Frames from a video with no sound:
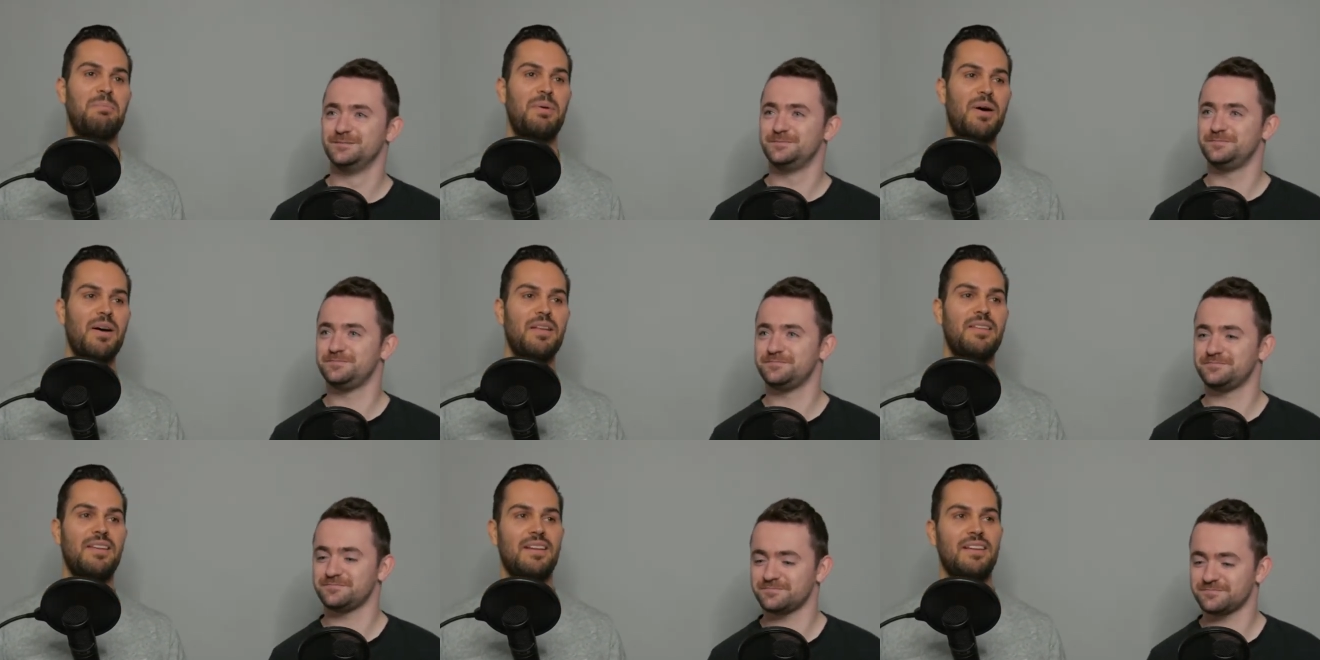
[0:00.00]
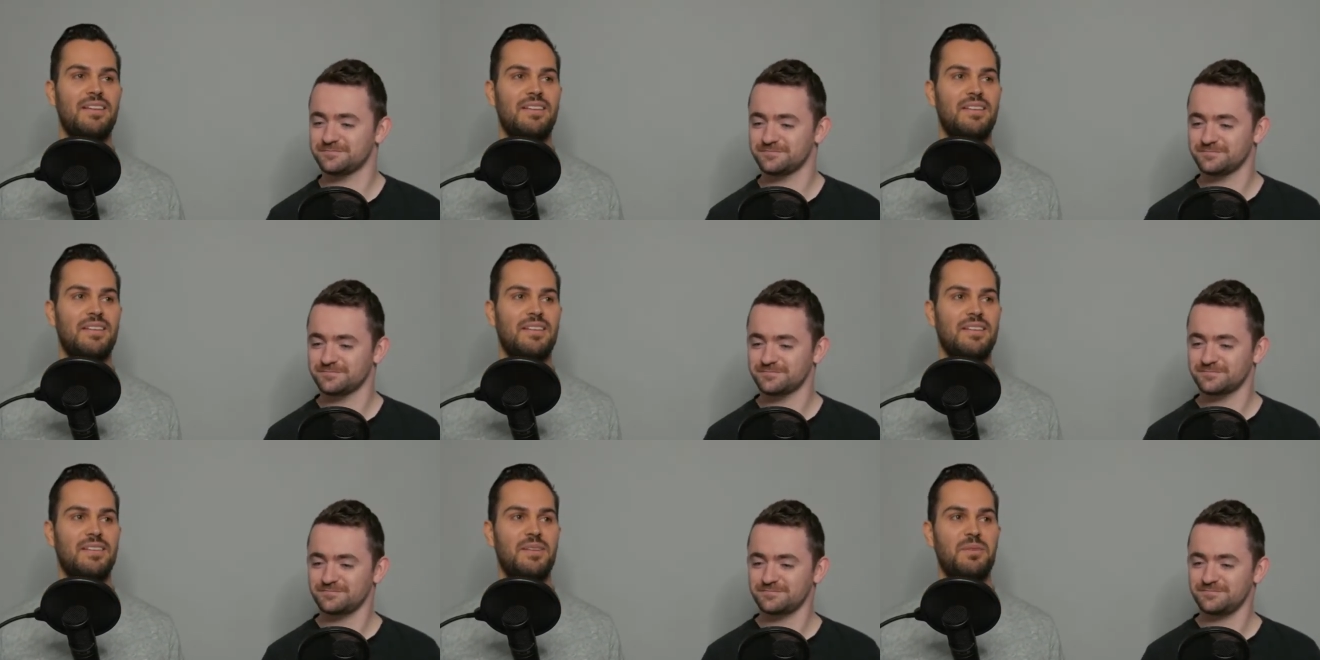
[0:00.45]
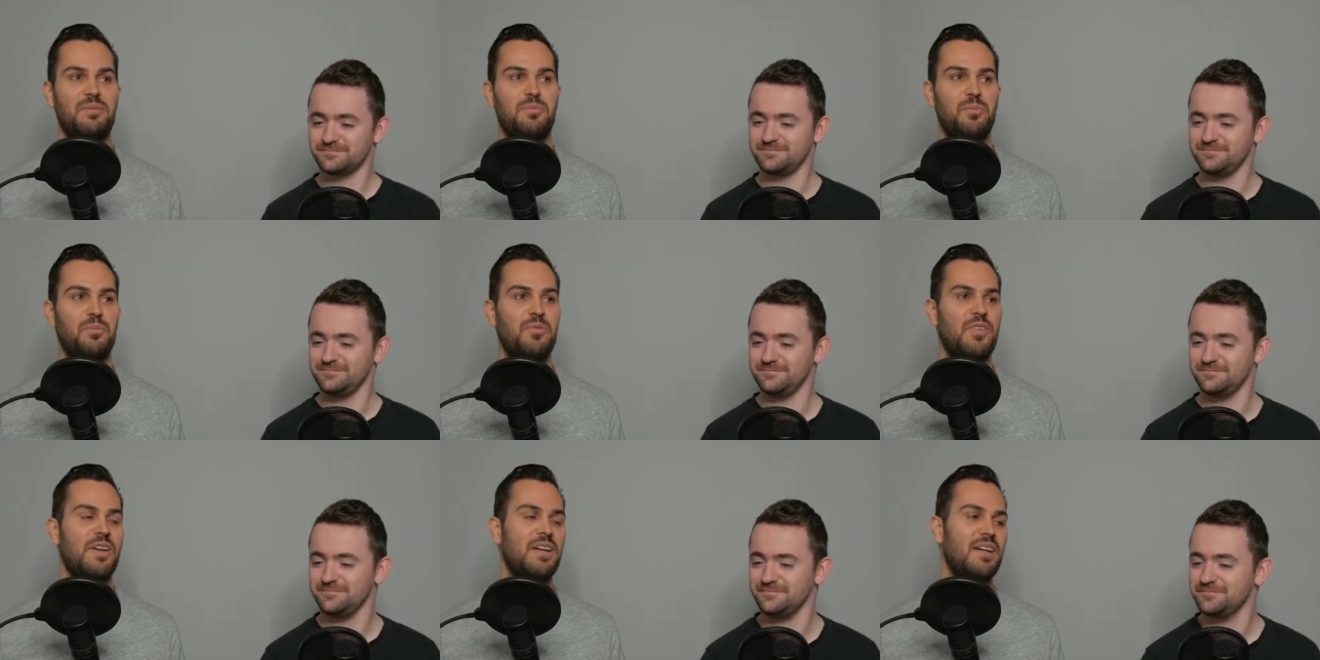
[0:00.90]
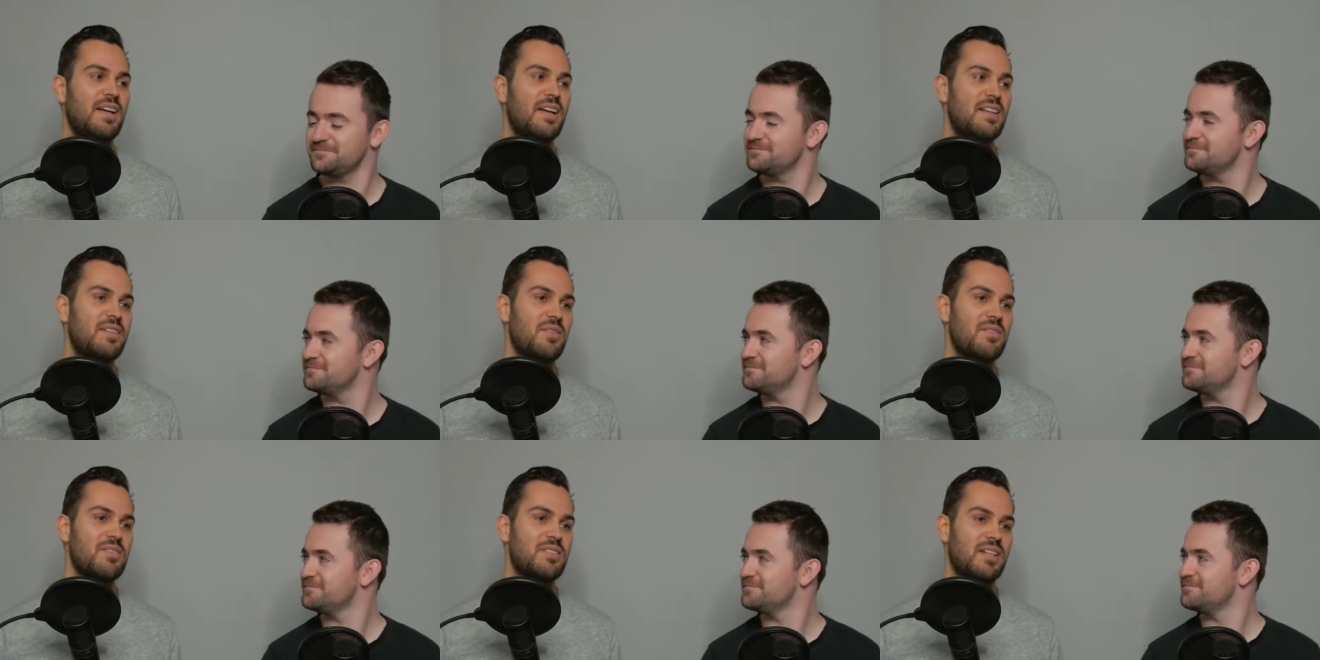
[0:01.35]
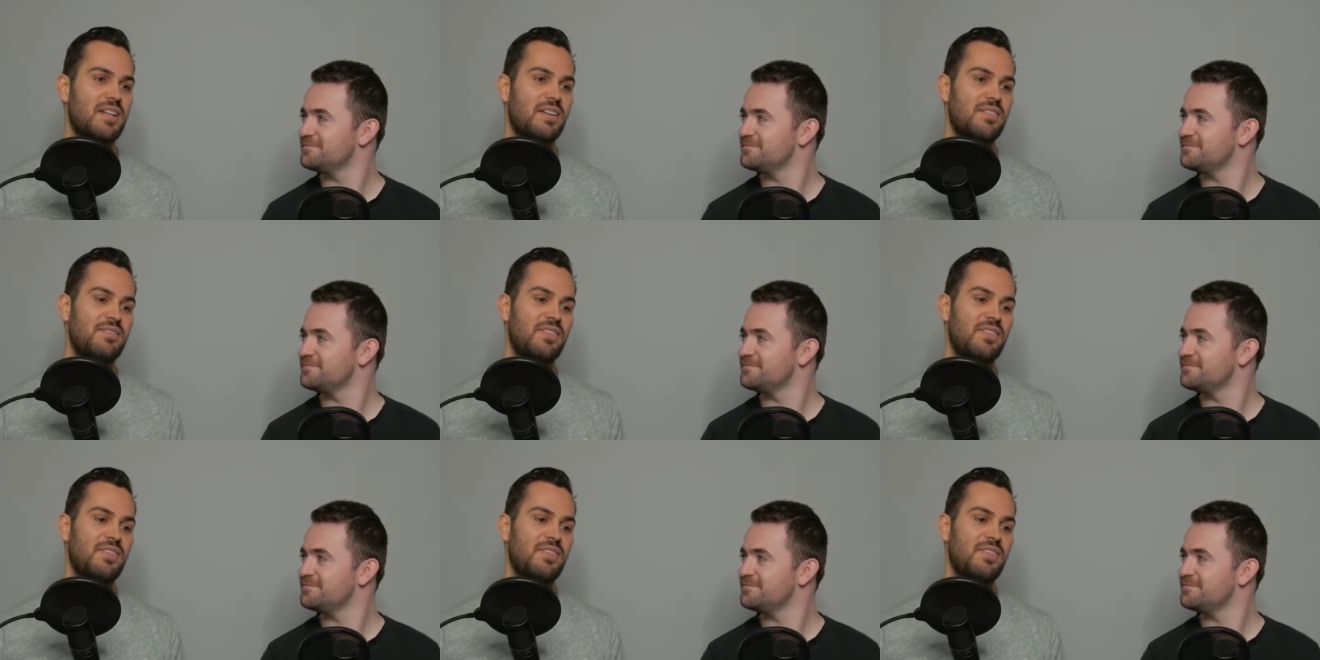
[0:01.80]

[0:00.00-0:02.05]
Speaker 1: But I think the thing is, obviously,